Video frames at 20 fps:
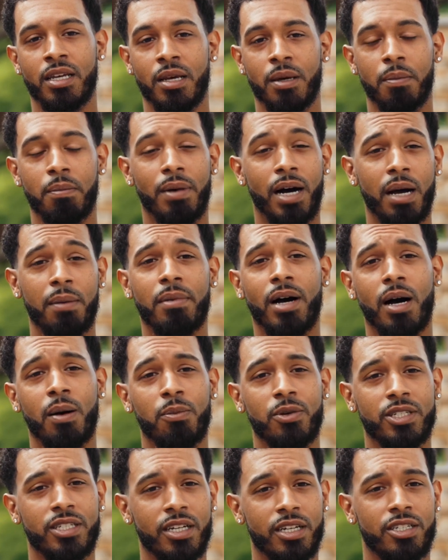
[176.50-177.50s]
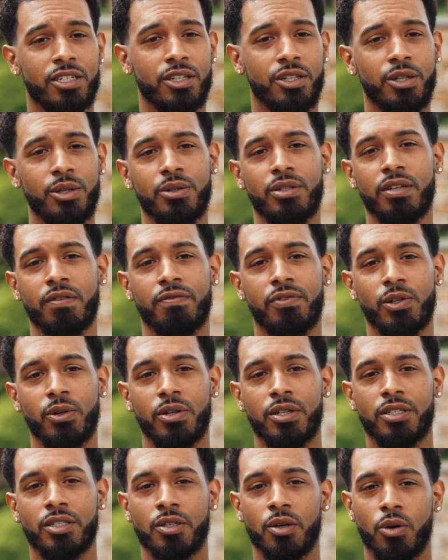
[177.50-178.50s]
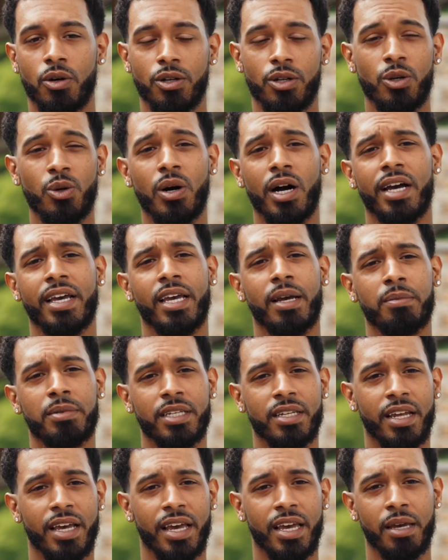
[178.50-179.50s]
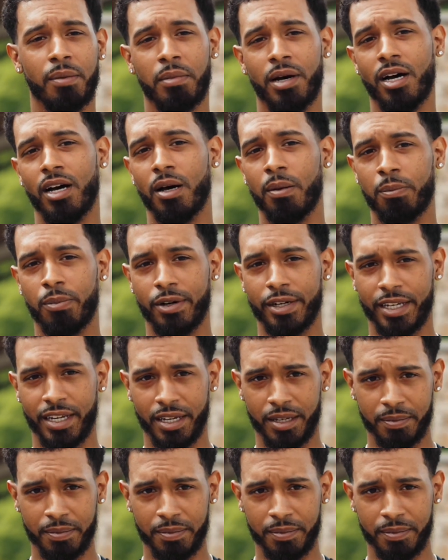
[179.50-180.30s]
my mom was such a huge influence on who I am today and my upbringing.